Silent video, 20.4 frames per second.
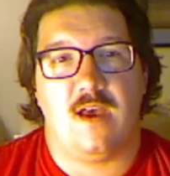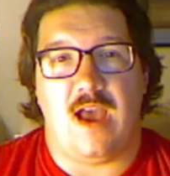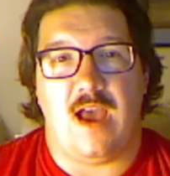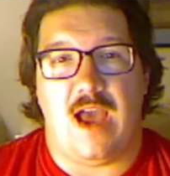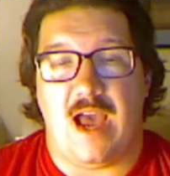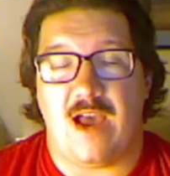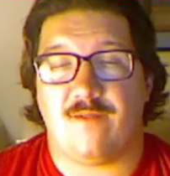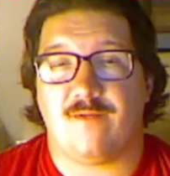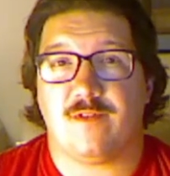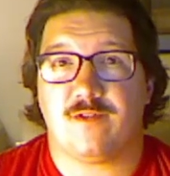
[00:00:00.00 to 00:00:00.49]

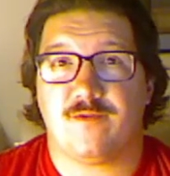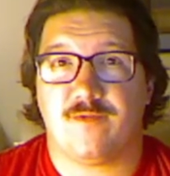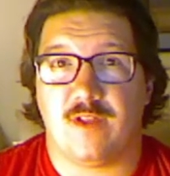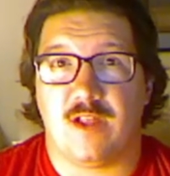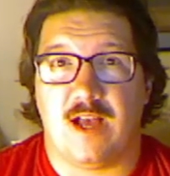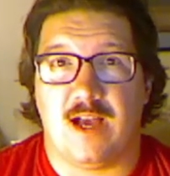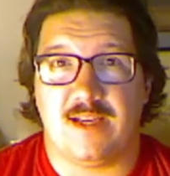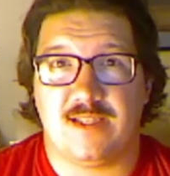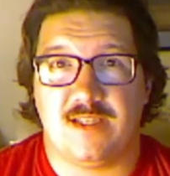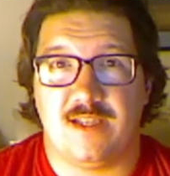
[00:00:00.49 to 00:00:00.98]
Average
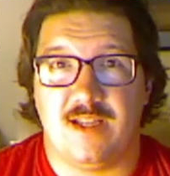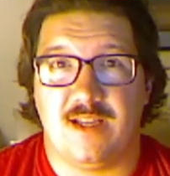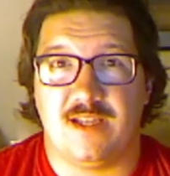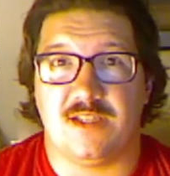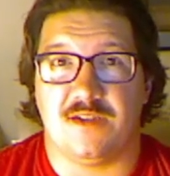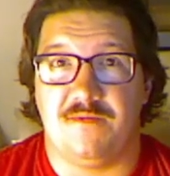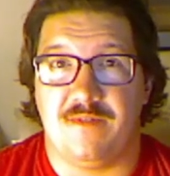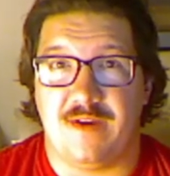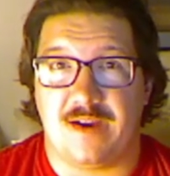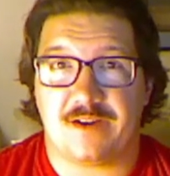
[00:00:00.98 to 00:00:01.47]
velocity
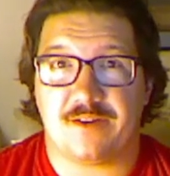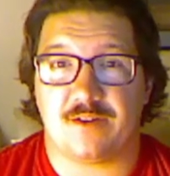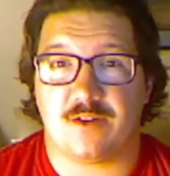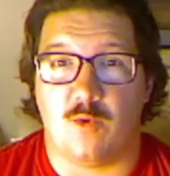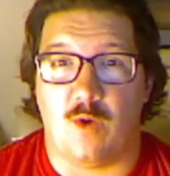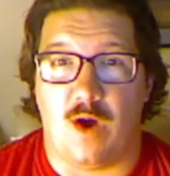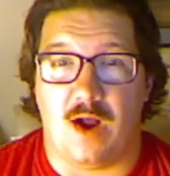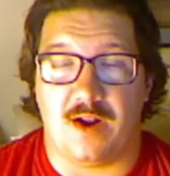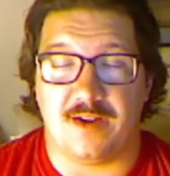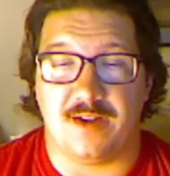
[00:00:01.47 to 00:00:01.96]
is a vector
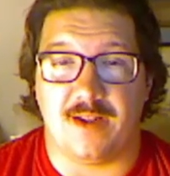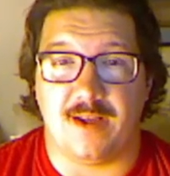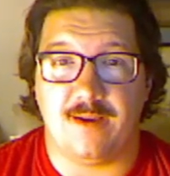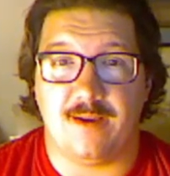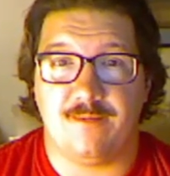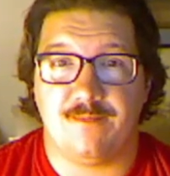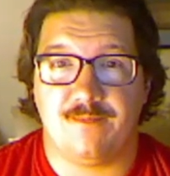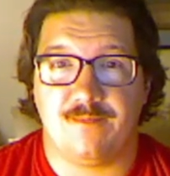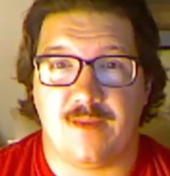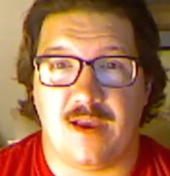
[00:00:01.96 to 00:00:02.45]

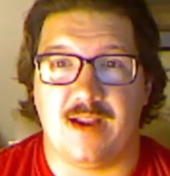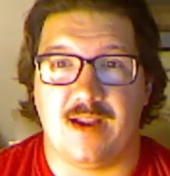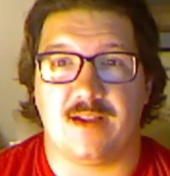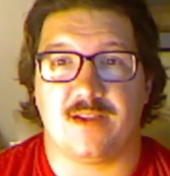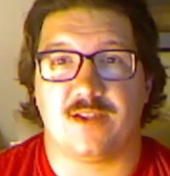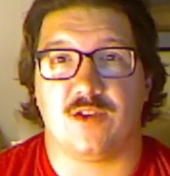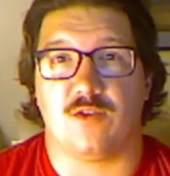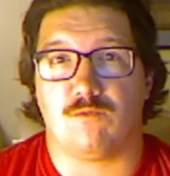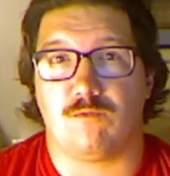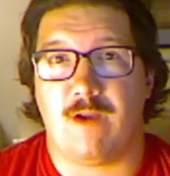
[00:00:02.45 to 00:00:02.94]
quantity, and
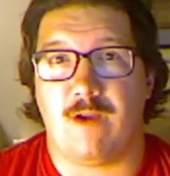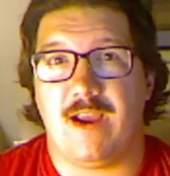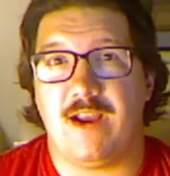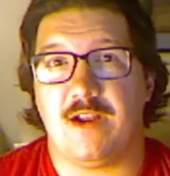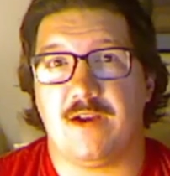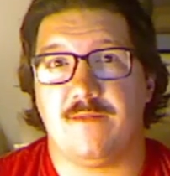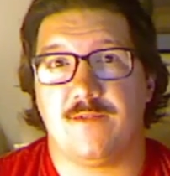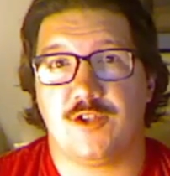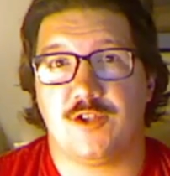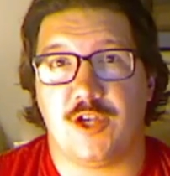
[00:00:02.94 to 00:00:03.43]
it's the rate
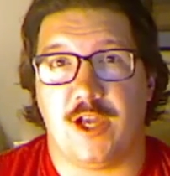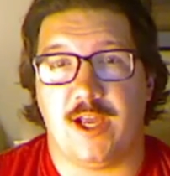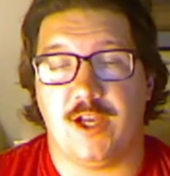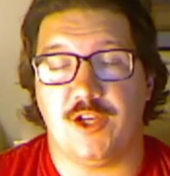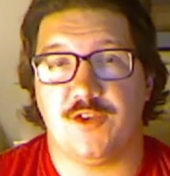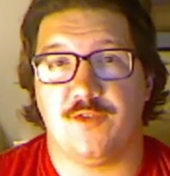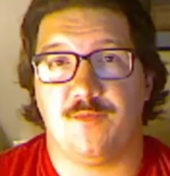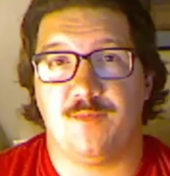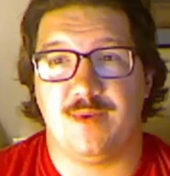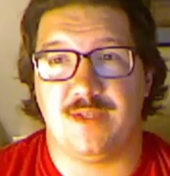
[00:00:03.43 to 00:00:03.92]
of
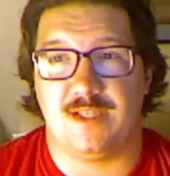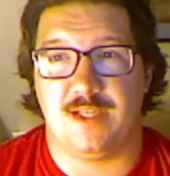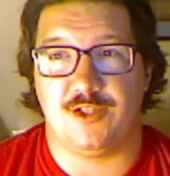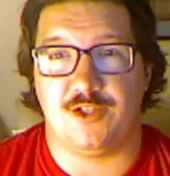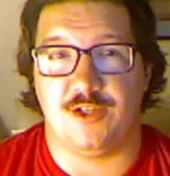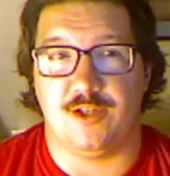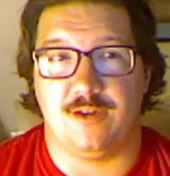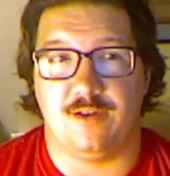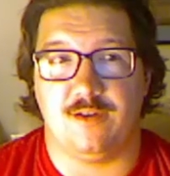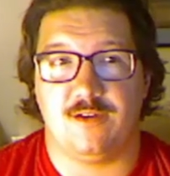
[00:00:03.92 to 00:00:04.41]
change of
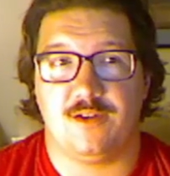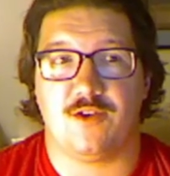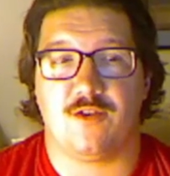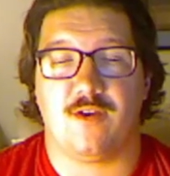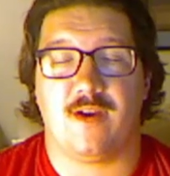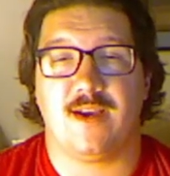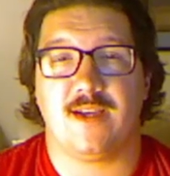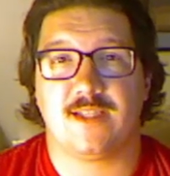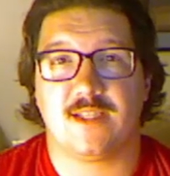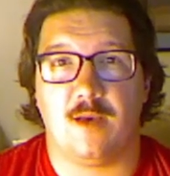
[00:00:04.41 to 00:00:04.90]
position
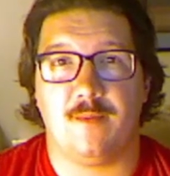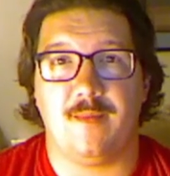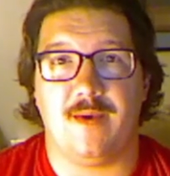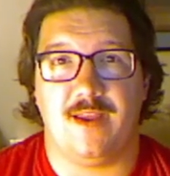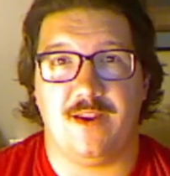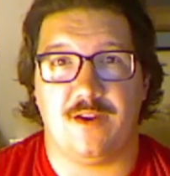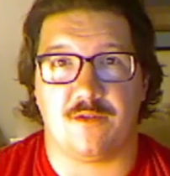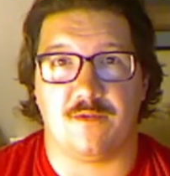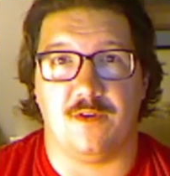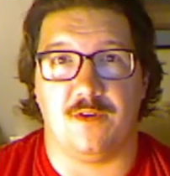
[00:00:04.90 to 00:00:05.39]
during some
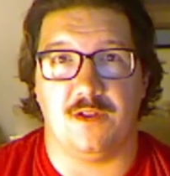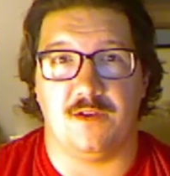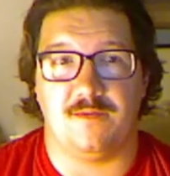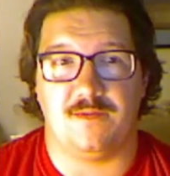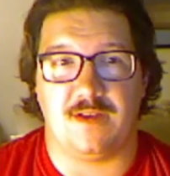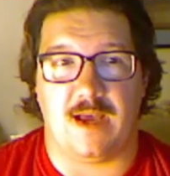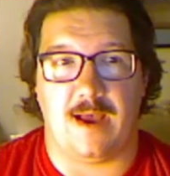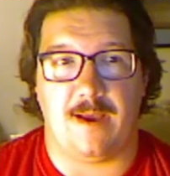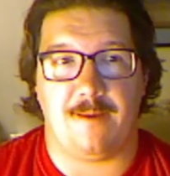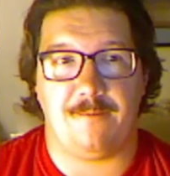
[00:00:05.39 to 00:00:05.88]
interval of
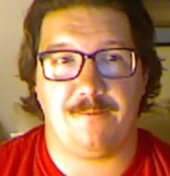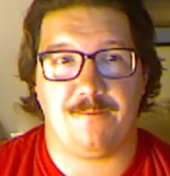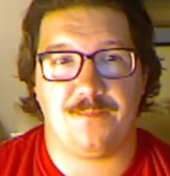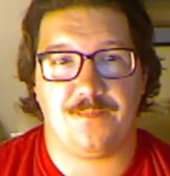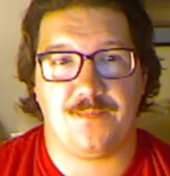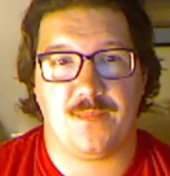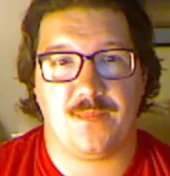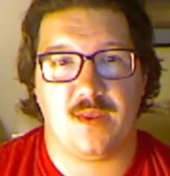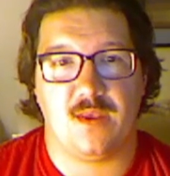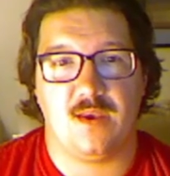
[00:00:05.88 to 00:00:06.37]
time.
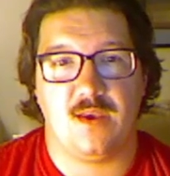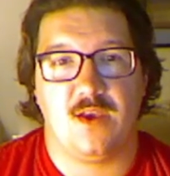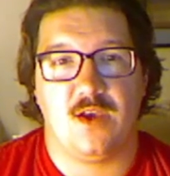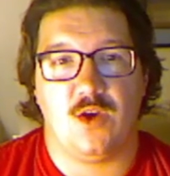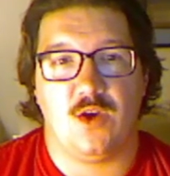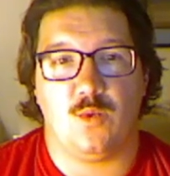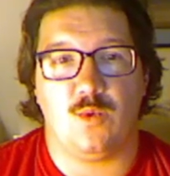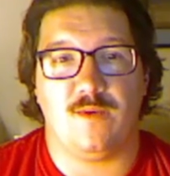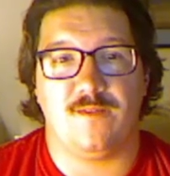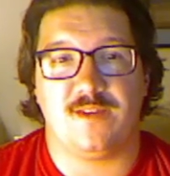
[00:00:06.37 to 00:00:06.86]

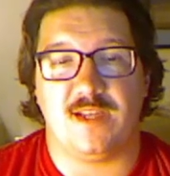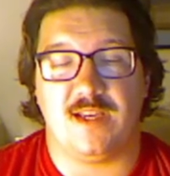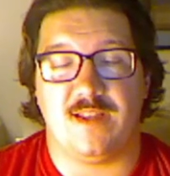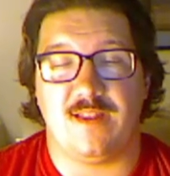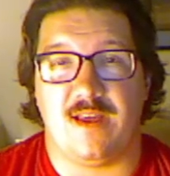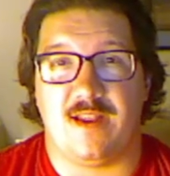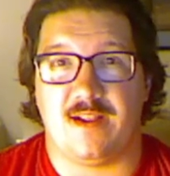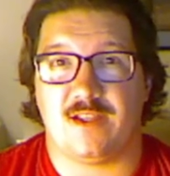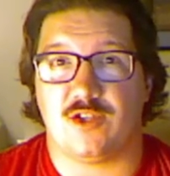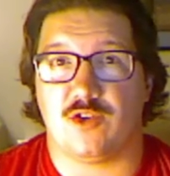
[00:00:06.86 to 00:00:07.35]
We've seen
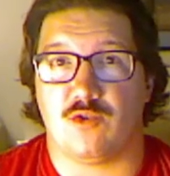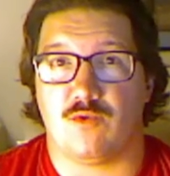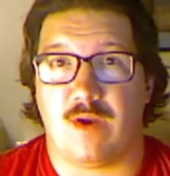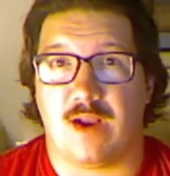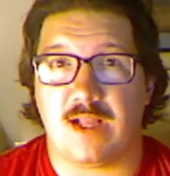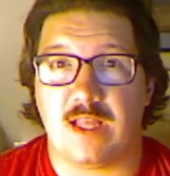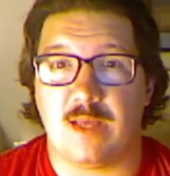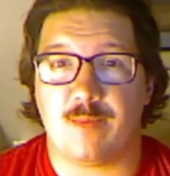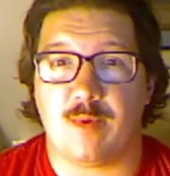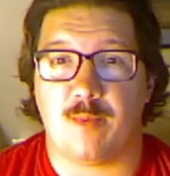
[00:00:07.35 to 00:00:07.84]
that it's
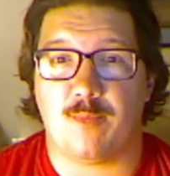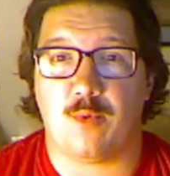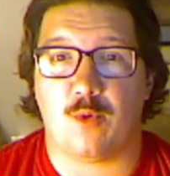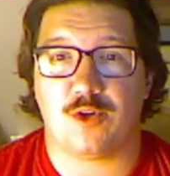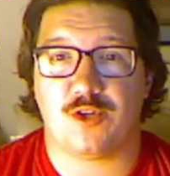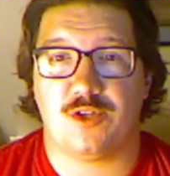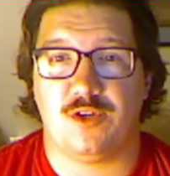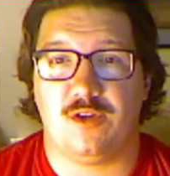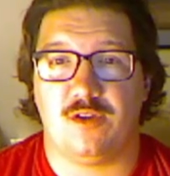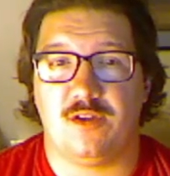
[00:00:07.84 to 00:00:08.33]
directly
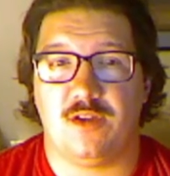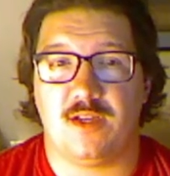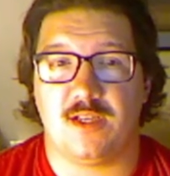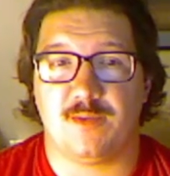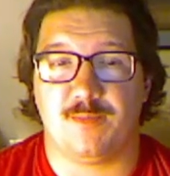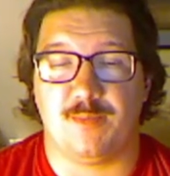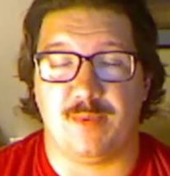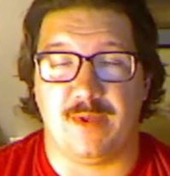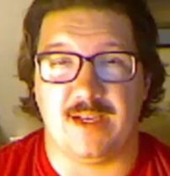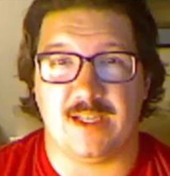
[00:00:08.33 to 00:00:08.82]
proportional to
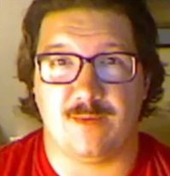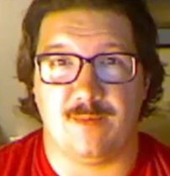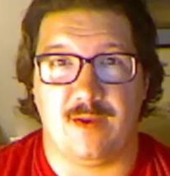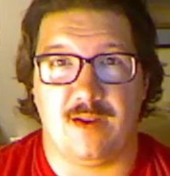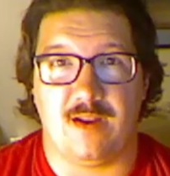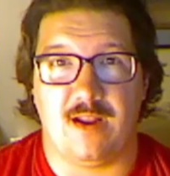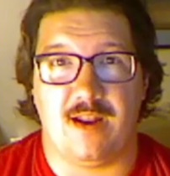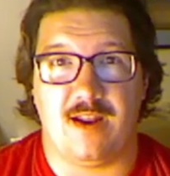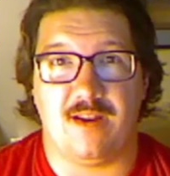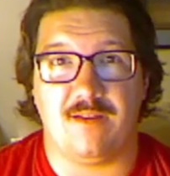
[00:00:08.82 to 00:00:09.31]

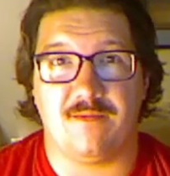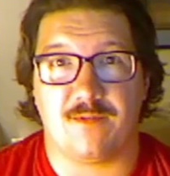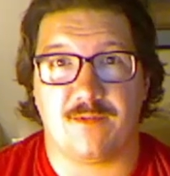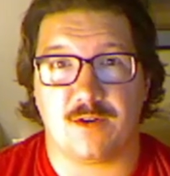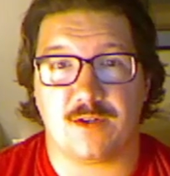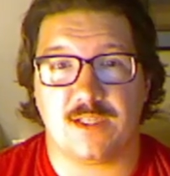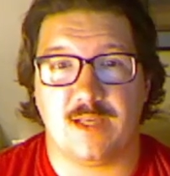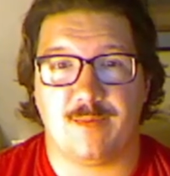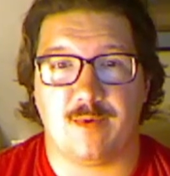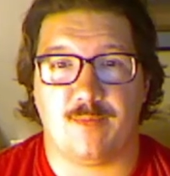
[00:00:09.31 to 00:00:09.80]
displacement and
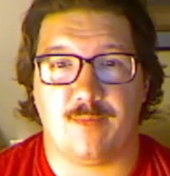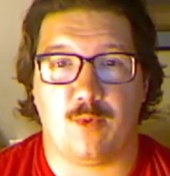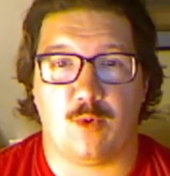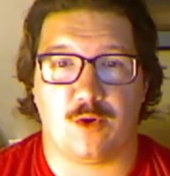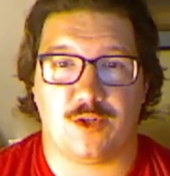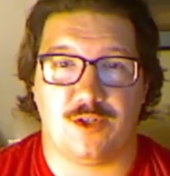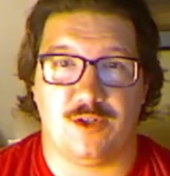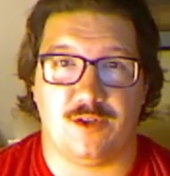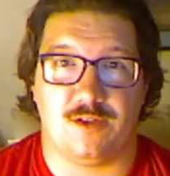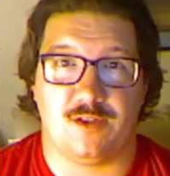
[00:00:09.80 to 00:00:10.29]
inversely
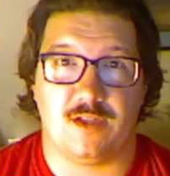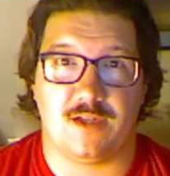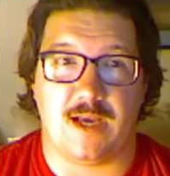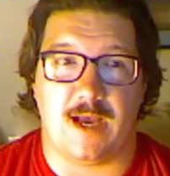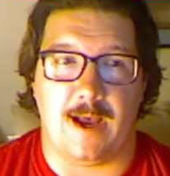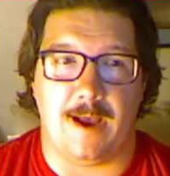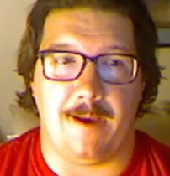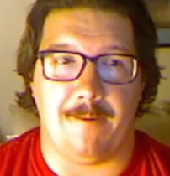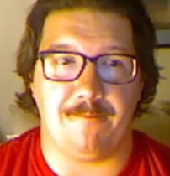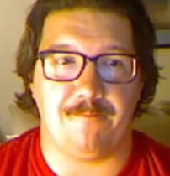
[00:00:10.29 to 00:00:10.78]
proportional to
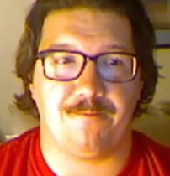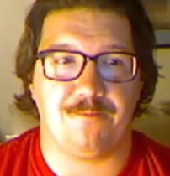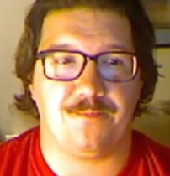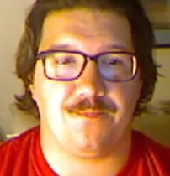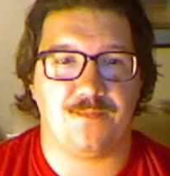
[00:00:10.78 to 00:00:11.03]
time.